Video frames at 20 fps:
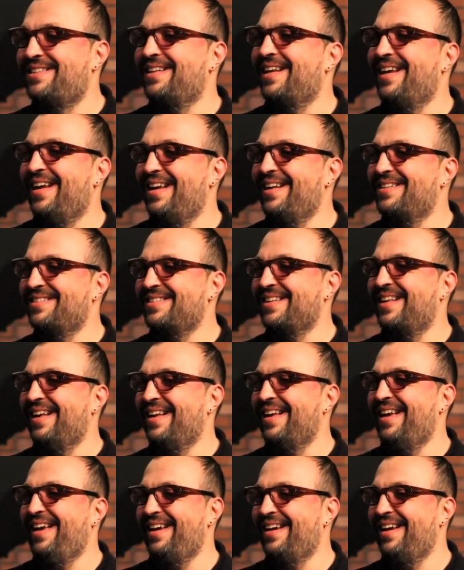Yes, it's
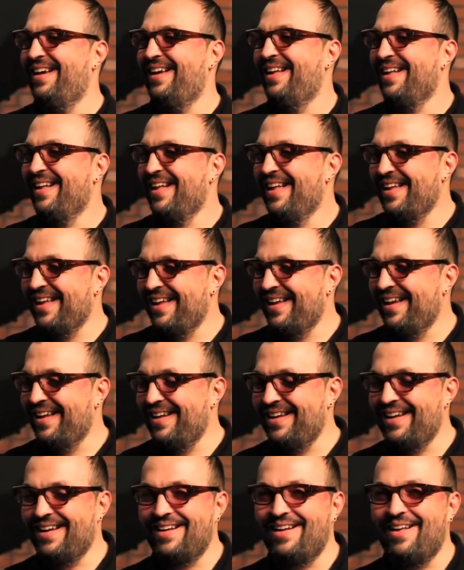like
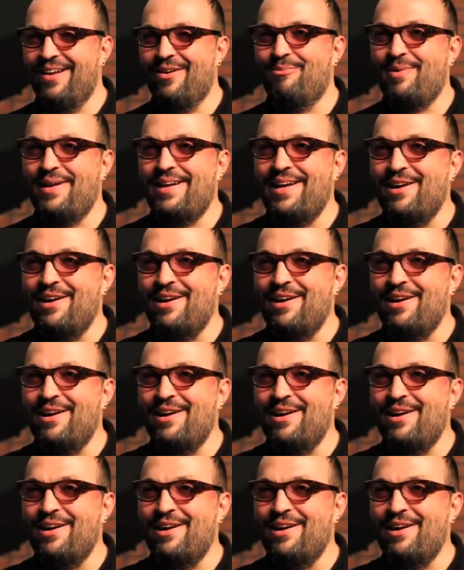you know, be